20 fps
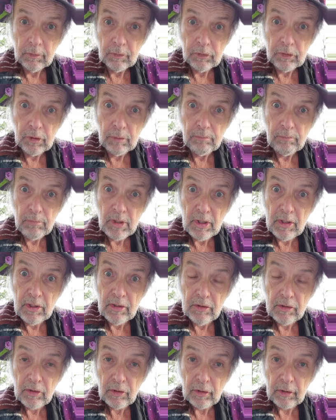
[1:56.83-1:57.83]
You
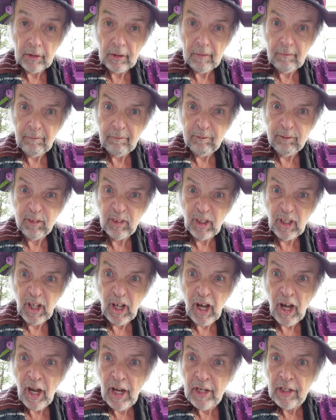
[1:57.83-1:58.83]
mean you can
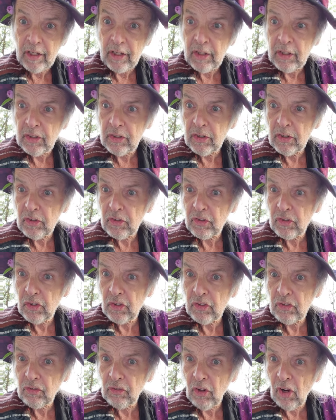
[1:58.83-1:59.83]
fly into
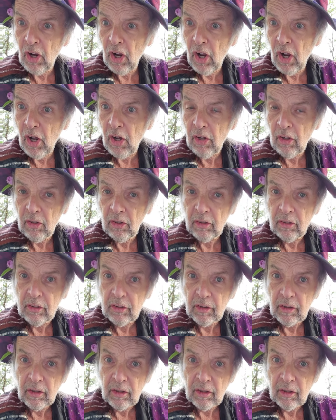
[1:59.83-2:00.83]
Chitral?
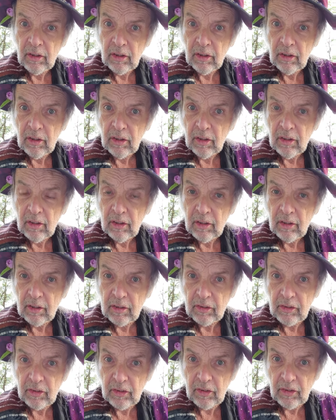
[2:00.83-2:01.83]

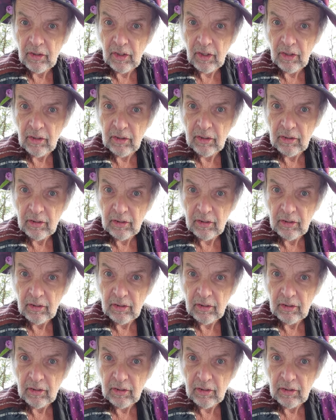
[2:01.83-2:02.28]
Into the